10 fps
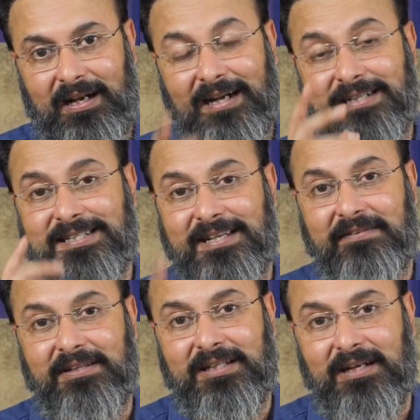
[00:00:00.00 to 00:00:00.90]
and
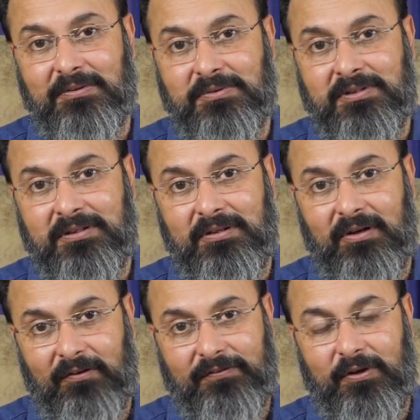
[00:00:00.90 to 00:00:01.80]
7th house
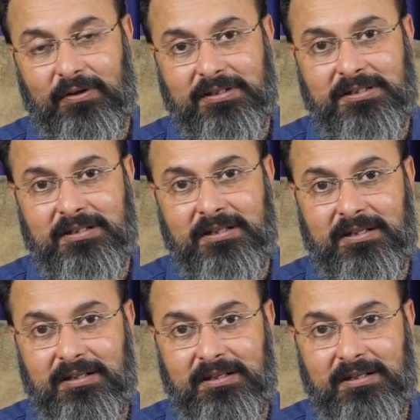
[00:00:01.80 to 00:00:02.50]
of Taurus.